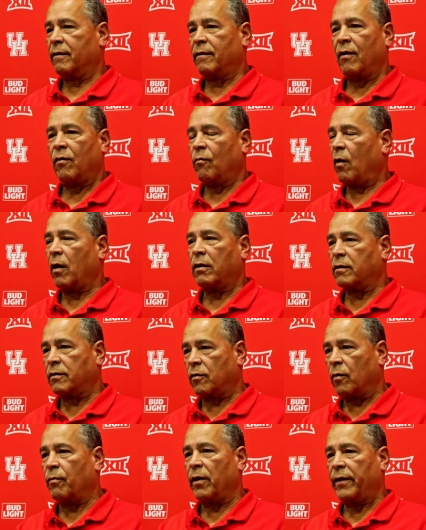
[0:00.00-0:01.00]
no, Marcus
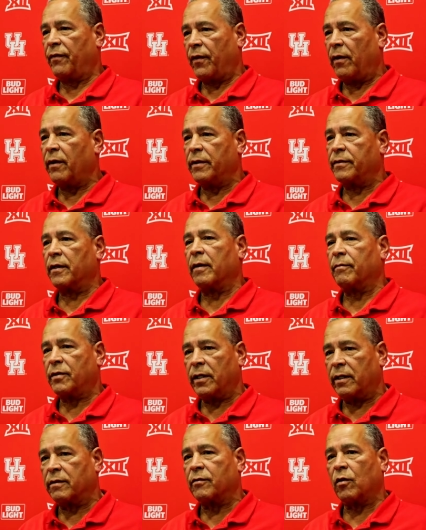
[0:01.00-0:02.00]
is going to play 30-something.
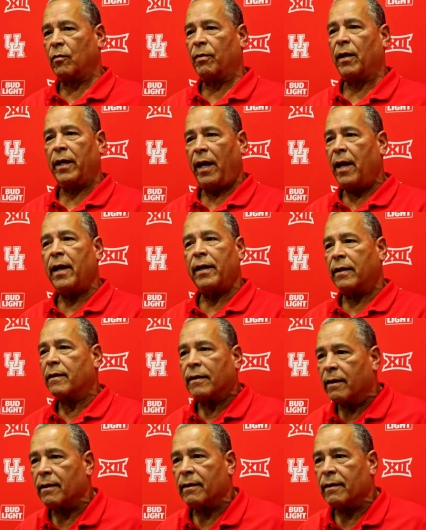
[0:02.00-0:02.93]
Terrance is going to play 8.